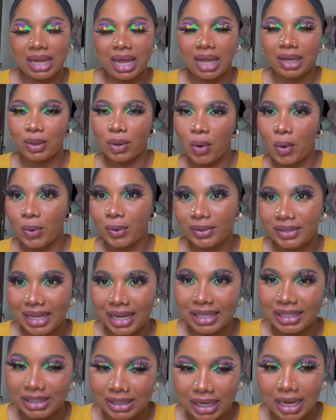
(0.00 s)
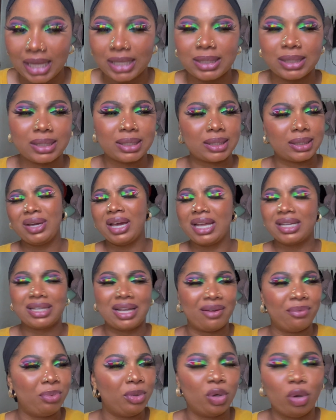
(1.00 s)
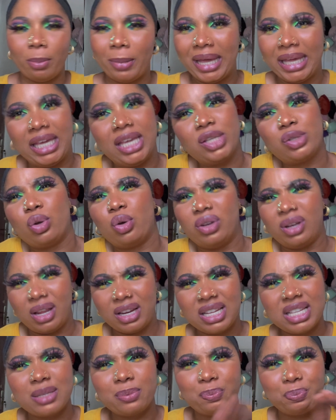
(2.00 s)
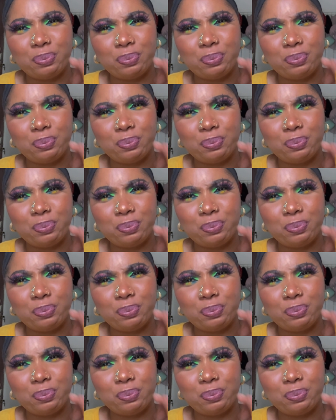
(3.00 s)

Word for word: and all that jazz you guys have been on my case on this